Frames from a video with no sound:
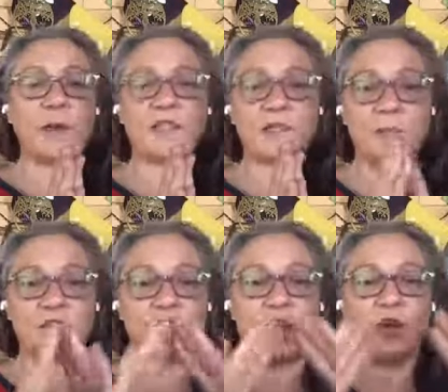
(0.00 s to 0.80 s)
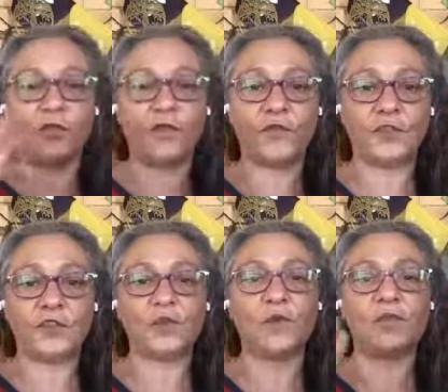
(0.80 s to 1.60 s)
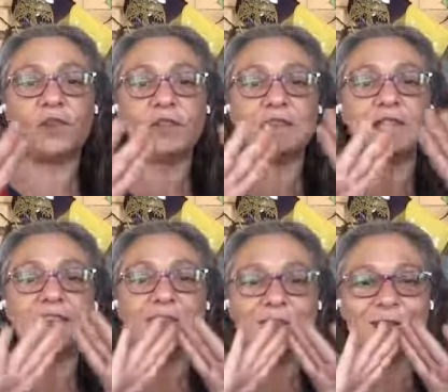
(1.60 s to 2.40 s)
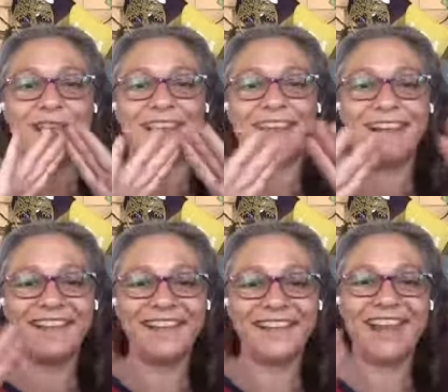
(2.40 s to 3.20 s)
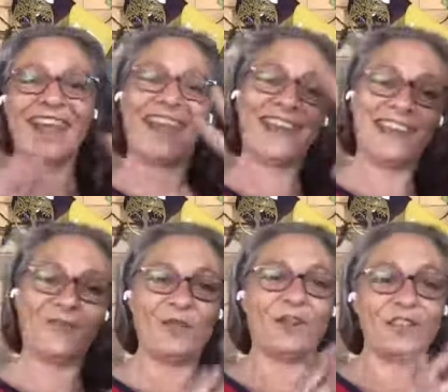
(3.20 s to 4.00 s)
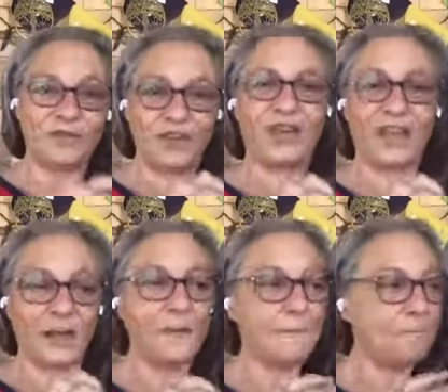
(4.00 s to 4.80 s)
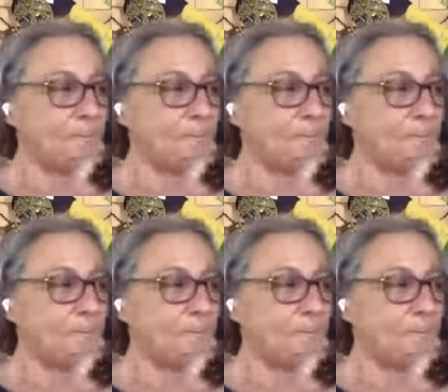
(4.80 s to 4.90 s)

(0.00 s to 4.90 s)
month special offer for the two of us together and if you watch the video